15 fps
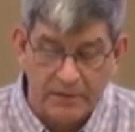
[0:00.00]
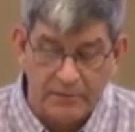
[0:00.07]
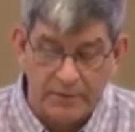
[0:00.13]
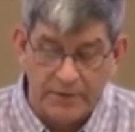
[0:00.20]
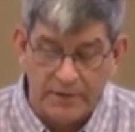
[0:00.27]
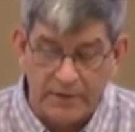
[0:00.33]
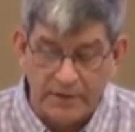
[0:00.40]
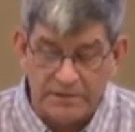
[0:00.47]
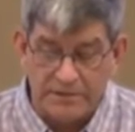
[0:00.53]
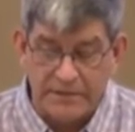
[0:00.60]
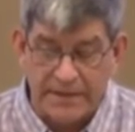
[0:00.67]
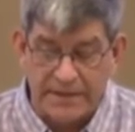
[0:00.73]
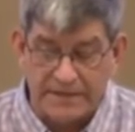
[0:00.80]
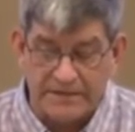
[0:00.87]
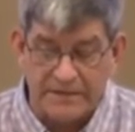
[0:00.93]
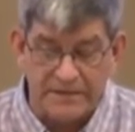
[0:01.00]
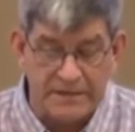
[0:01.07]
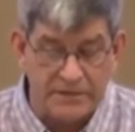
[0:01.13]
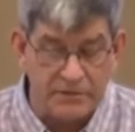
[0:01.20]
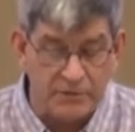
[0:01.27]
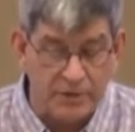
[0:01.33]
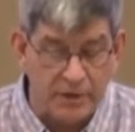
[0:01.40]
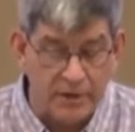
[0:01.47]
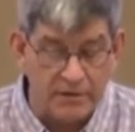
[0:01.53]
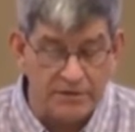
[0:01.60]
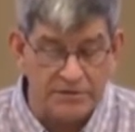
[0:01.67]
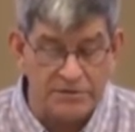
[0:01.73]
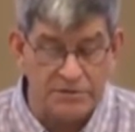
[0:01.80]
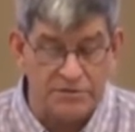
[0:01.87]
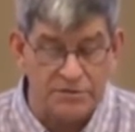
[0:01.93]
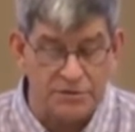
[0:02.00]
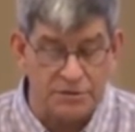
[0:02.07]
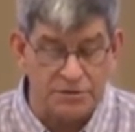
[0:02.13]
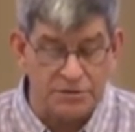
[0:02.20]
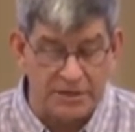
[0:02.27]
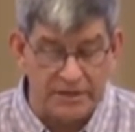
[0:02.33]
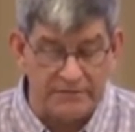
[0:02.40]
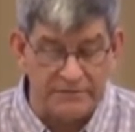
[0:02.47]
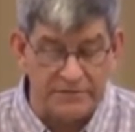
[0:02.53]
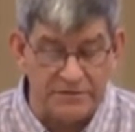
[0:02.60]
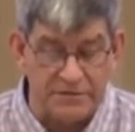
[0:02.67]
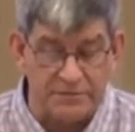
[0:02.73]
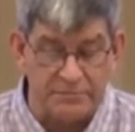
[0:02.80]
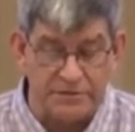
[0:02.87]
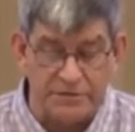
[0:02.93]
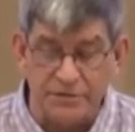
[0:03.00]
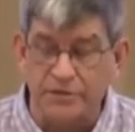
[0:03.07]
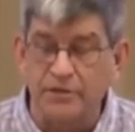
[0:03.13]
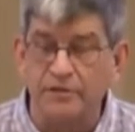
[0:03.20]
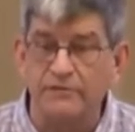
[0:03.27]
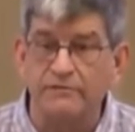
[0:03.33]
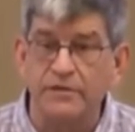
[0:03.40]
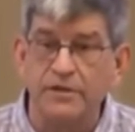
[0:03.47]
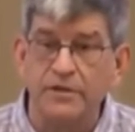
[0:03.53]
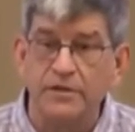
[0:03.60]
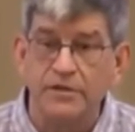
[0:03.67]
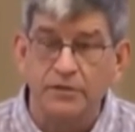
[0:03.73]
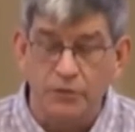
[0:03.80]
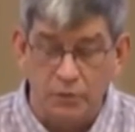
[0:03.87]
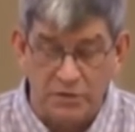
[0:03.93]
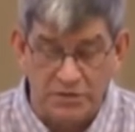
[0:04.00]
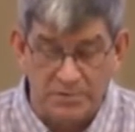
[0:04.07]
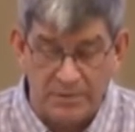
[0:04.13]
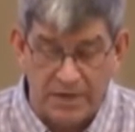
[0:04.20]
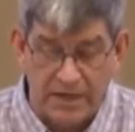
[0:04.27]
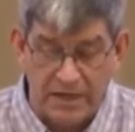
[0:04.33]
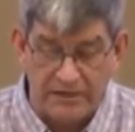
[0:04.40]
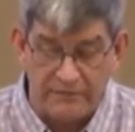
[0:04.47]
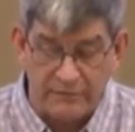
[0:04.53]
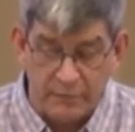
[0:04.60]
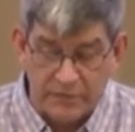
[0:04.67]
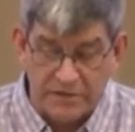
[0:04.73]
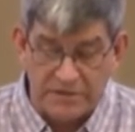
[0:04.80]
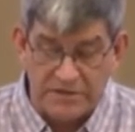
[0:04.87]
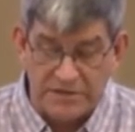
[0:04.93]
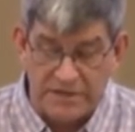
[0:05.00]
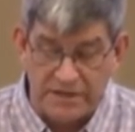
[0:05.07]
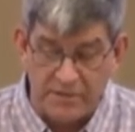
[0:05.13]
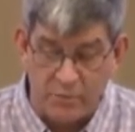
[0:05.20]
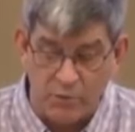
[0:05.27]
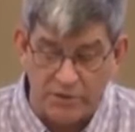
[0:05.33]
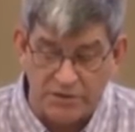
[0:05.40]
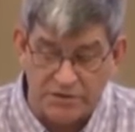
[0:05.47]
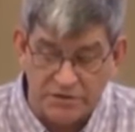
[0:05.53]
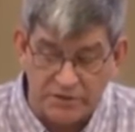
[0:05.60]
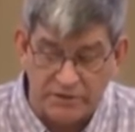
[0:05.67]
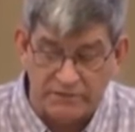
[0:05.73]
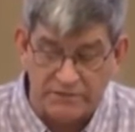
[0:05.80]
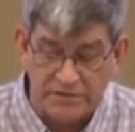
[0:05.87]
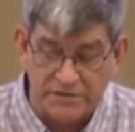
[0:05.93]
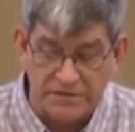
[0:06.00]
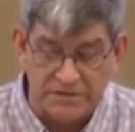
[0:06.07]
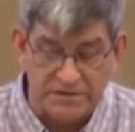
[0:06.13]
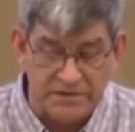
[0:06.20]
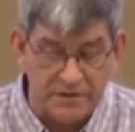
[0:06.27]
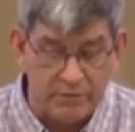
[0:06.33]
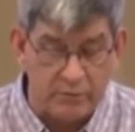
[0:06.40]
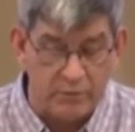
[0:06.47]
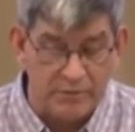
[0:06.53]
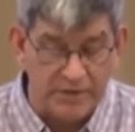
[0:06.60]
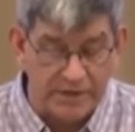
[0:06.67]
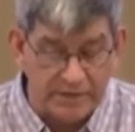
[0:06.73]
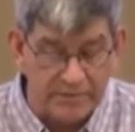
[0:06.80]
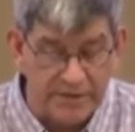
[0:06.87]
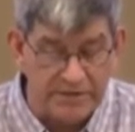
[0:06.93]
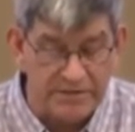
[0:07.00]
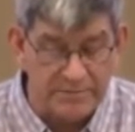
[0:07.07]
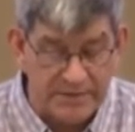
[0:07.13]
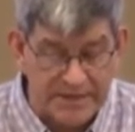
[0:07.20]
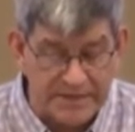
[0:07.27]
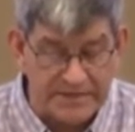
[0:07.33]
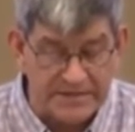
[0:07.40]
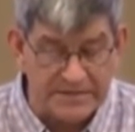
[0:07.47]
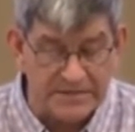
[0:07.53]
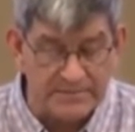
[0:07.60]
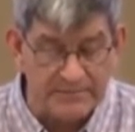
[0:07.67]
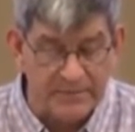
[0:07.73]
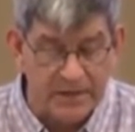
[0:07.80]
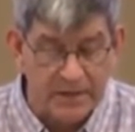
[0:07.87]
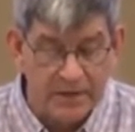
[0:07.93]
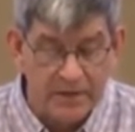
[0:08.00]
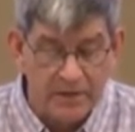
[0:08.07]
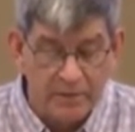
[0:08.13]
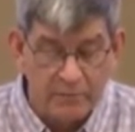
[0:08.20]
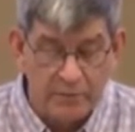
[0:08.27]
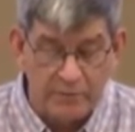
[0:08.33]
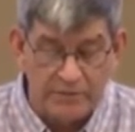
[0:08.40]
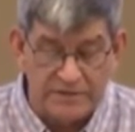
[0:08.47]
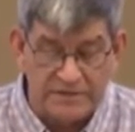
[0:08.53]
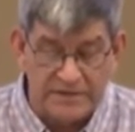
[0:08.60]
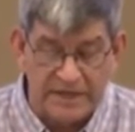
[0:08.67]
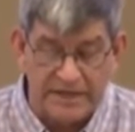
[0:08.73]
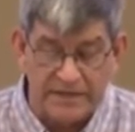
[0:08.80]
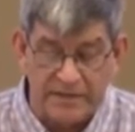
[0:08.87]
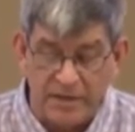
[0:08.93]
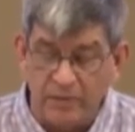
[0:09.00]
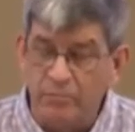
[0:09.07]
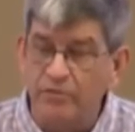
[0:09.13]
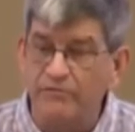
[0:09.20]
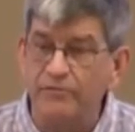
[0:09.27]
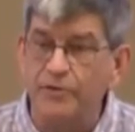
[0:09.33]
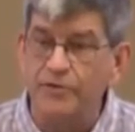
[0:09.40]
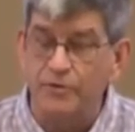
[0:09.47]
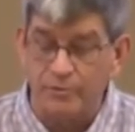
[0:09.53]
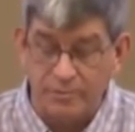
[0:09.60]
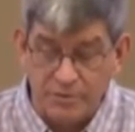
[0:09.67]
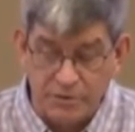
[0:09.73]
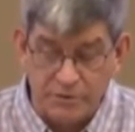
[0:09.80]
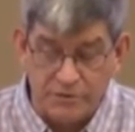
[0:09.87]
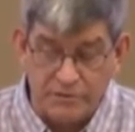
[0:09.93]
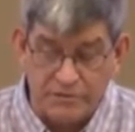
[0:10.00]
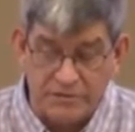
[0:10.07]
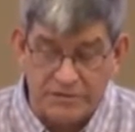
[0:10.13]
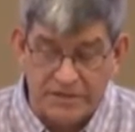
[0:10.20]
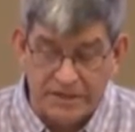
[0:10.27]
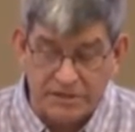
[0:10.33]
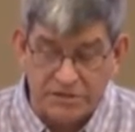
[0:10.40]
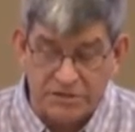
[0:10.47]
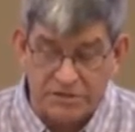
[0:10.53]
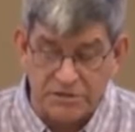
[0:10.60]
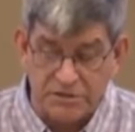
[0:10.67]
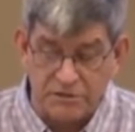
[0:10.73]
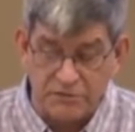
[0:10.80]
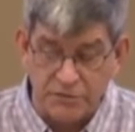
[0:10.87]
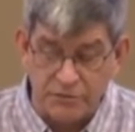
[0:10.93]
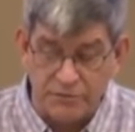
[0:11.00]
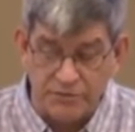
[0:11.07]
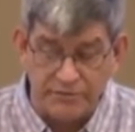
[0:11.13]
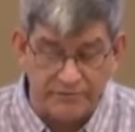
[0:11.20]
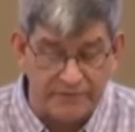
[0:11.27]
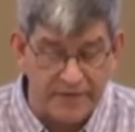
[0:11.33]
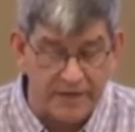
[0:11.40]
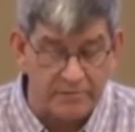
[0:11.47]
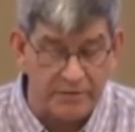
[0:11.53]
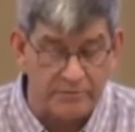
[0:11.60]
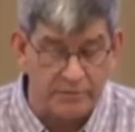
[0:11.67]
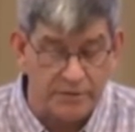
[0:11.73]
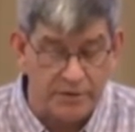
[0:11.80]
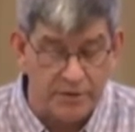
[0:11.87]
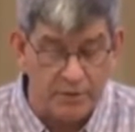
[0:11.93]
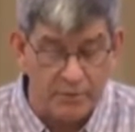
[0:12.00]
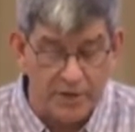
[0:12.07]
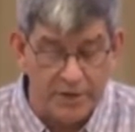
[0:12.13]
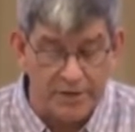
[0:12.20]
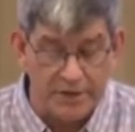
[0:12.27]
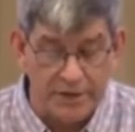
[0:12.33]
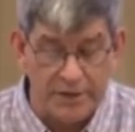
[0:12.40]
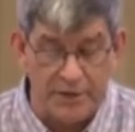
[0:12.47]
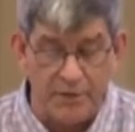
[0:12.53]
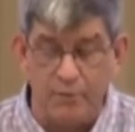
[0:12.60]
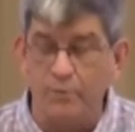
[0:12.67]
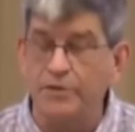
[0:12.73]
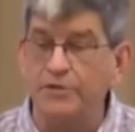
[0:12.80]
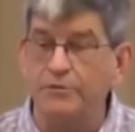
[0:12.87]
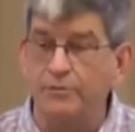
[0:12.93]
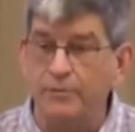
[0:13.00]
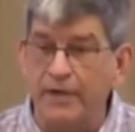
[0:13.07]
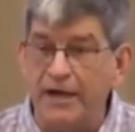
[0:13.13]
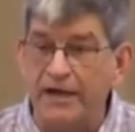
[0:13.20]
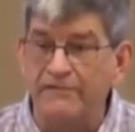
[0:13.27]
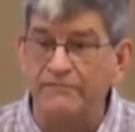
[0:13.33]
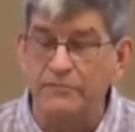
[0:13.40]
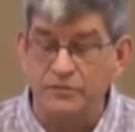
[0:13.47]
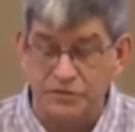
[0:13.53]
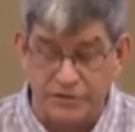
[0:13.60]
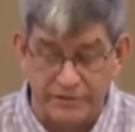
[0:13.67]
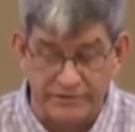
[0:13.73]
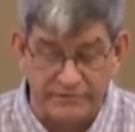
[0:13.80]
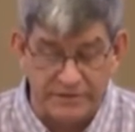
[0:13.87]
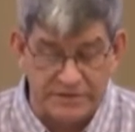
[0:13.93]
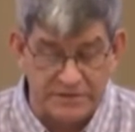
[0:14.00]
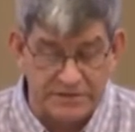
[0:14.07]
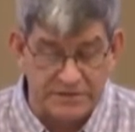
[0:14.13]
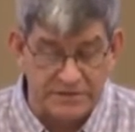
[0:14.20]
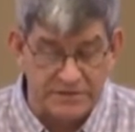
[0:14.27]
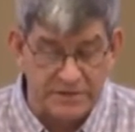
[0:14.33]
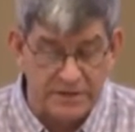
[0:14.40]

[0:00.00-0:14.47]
We are also asking that you call into the church office to reserve your spot for this Sunday morning service, since there will be limited space. We will assign a number for your pew section so you and your family will know where to go when you arrive for service.